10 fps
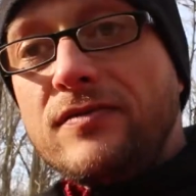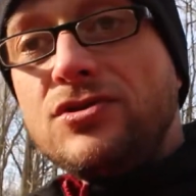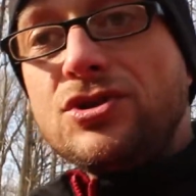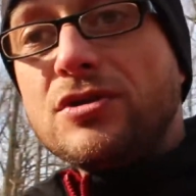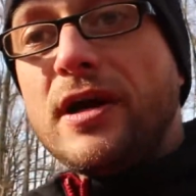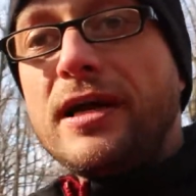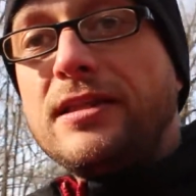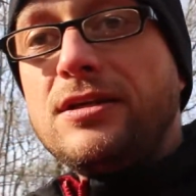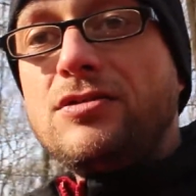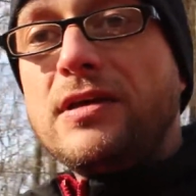you
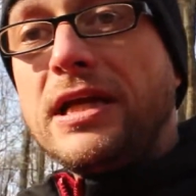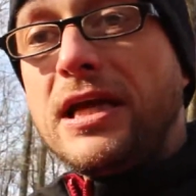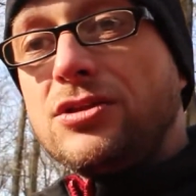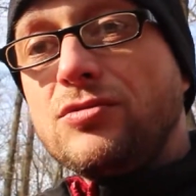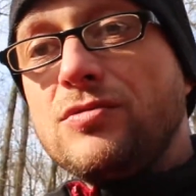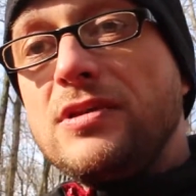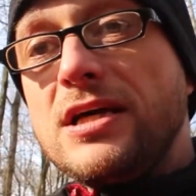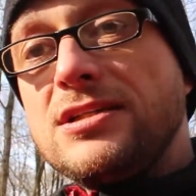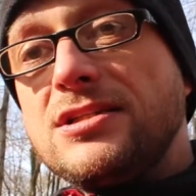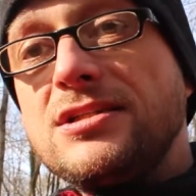strength, and you can get through
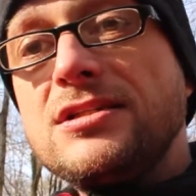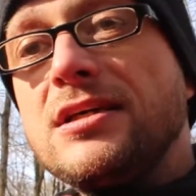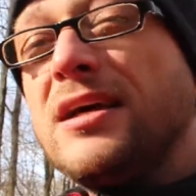this.